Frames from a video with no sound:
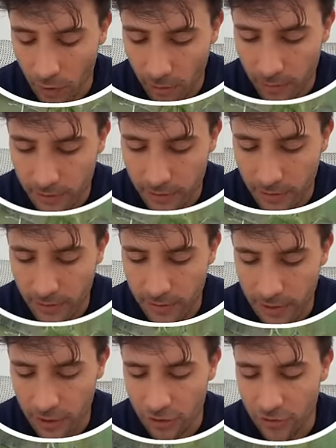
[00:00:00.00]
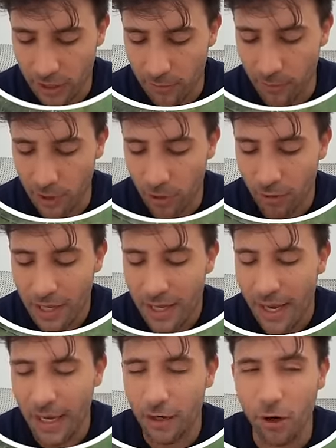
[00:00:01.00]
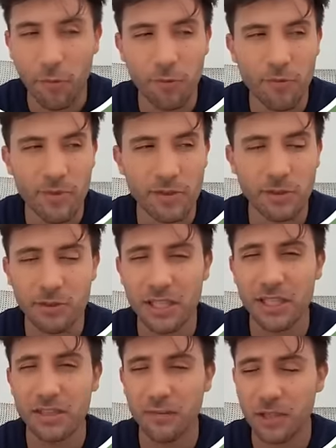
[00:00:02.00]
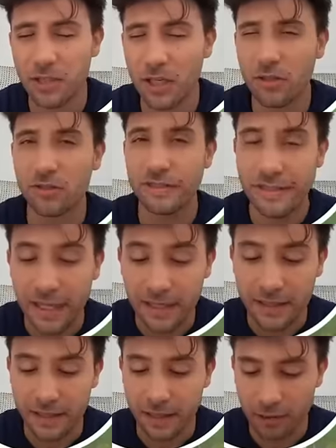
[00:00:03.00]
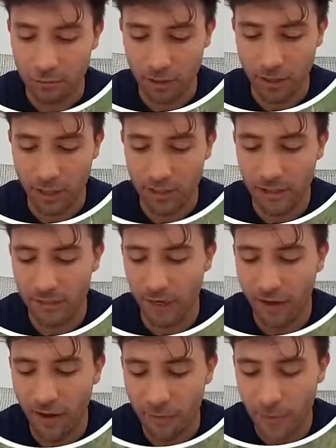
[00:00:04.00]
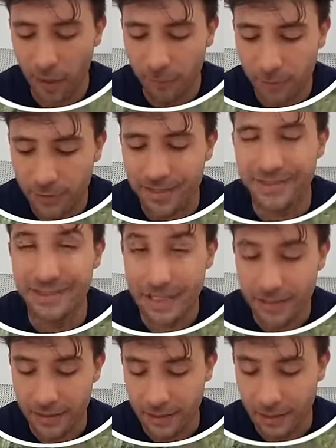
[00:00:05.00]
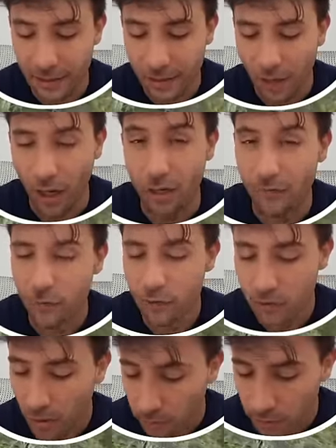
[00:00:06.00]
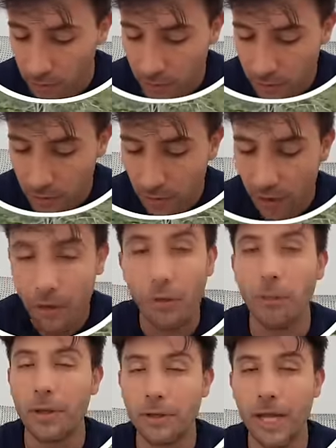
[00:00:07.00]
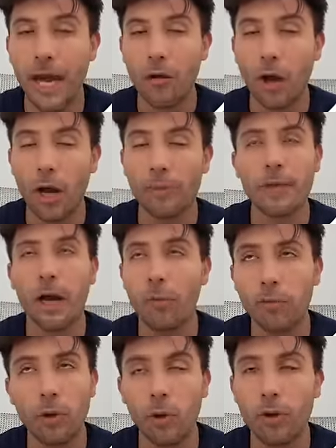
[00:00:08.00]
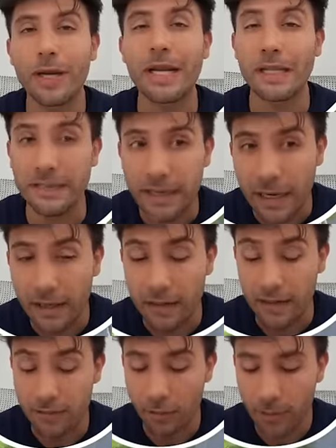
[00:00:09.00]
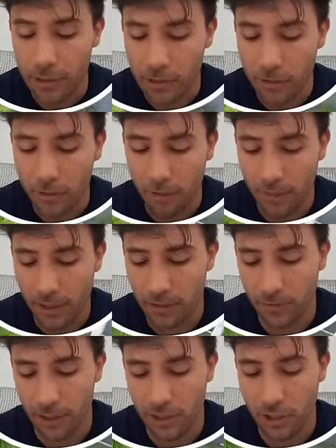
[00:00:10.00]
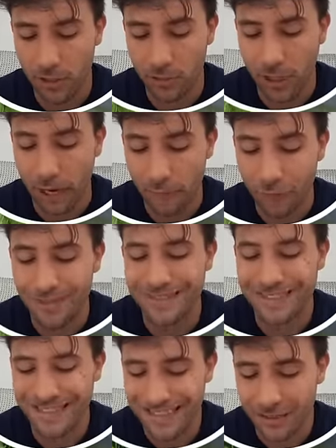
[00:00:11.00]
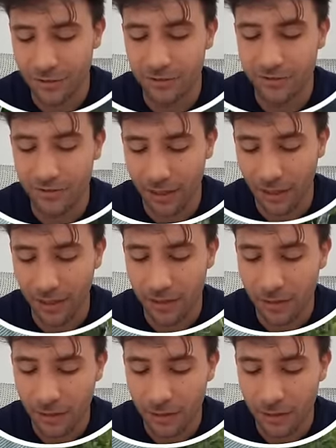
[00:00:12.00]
comments in the section down below. And I hope you've been tuning into my channel daily. That's right, guys, because I have been uploading daily. I never used to upload daily, but now I'll be uploading daily. So make sure you come back to my channel every single day